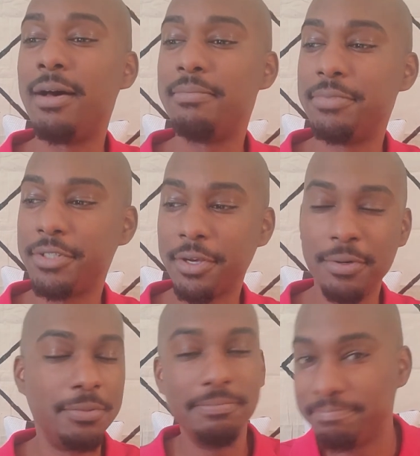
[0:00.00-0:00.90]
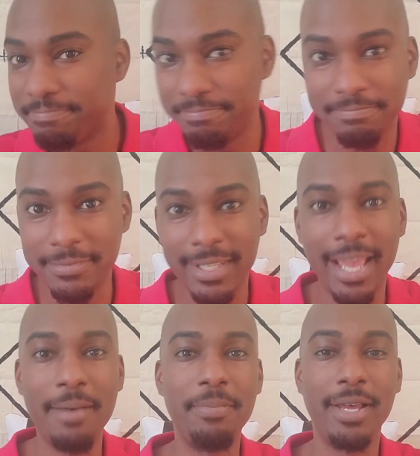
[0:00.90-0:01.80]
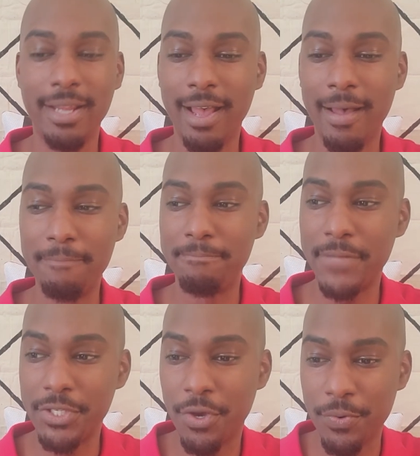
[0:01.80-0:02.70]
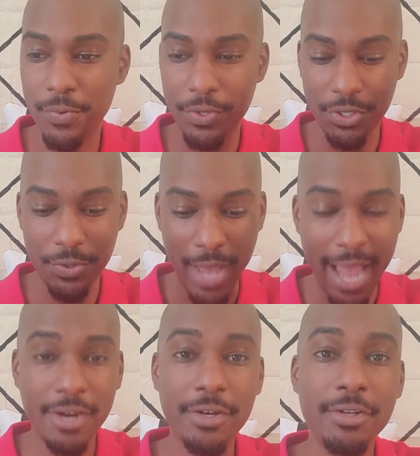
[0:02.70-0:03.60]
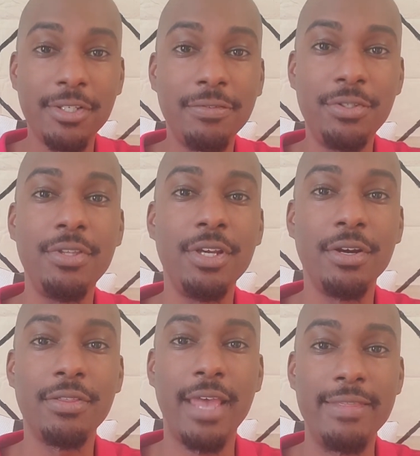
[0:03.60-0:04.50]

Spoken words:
So you anchor yourself to the earth,